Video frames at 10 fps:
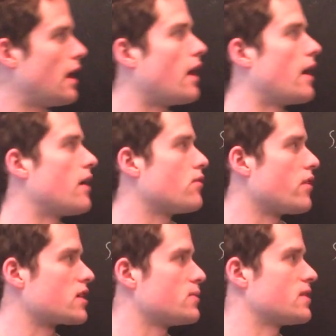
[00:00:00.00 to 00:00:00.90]
uh, f of
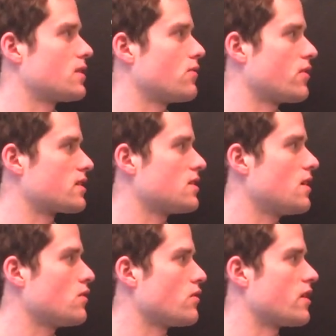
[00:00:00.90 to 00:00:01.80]
x minus f of x
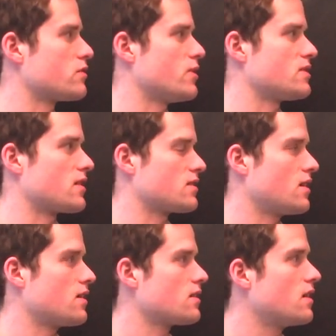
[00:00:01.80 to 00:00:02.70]
naught over x minus x
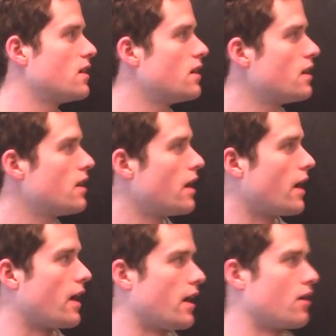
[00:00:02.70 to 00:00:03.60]
naught
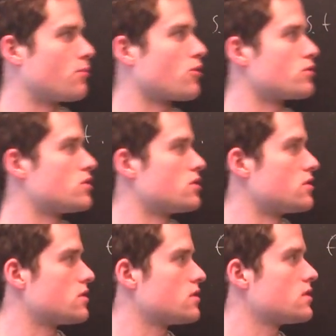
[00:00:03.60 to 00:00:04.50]
uh,
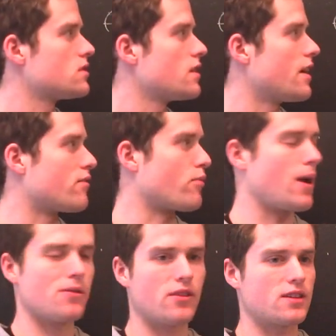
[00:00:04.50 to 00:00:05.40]
approaches f
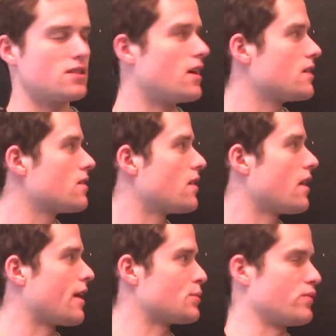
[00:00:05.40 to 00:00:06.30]
prime of x naught,
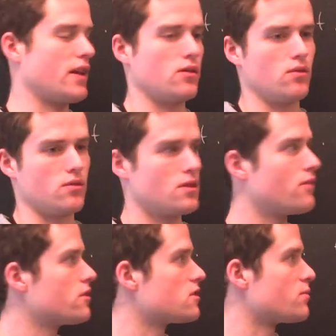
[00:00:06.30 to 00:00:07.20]
the absolute value of their
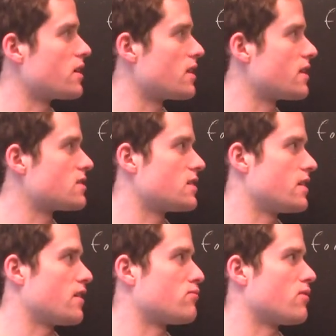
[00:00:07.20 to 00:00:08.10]
difference being less
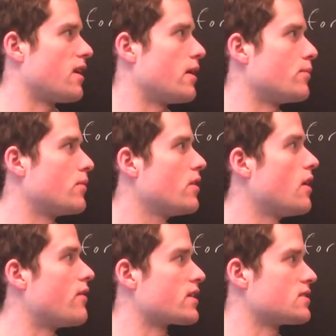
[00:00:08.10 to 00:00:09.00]
than f prime
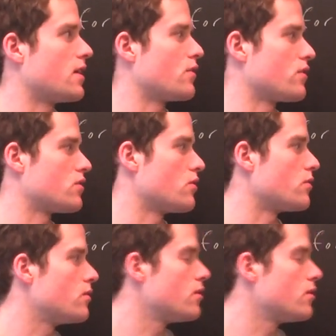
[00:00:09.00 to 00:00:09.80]
of x naught over 2.